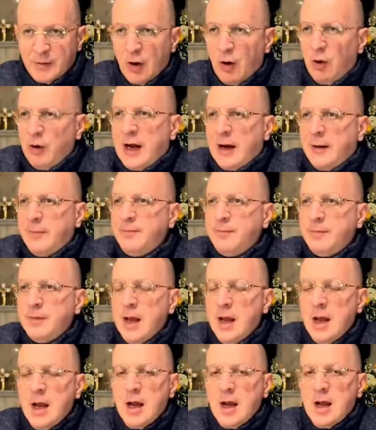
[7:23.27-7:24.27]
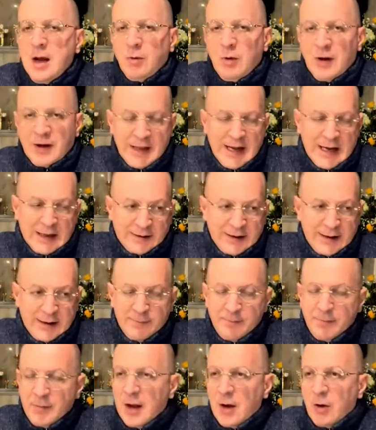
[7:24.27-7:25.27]
the depositum fidei,
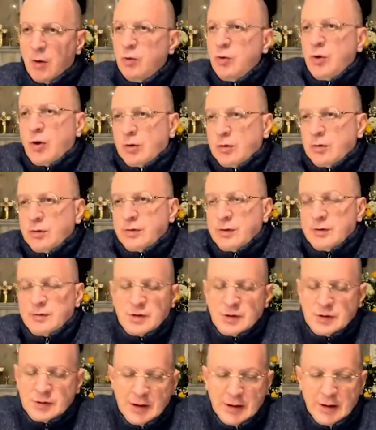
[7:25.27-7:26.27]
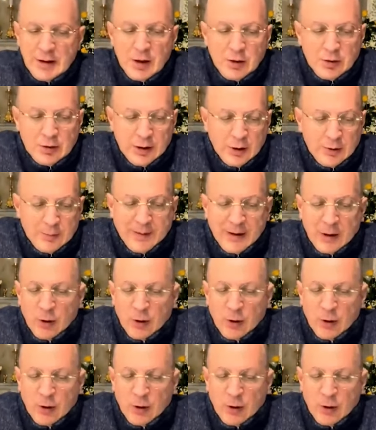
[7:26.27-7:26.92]
against the Word of God.